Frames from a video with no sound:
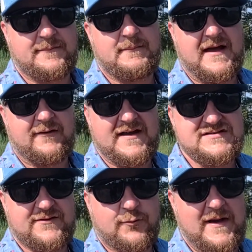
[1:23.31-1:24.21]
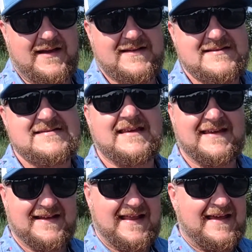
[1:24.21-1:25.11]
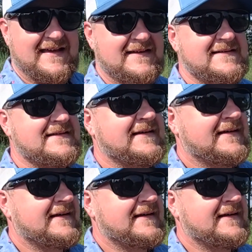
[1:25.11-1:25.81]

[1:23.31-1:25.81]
migration of wetlands inland.